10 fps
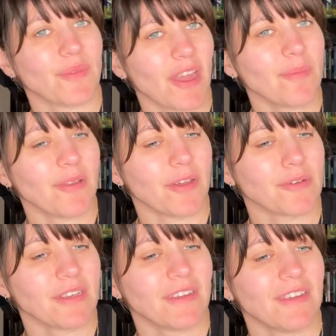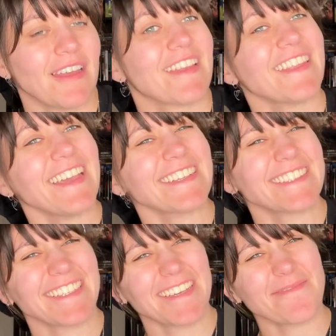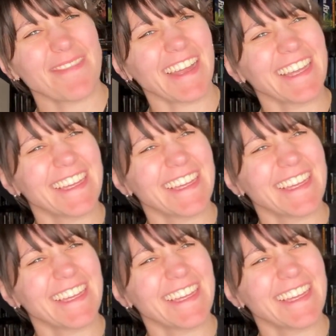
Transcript: upload. Thanks. Bye.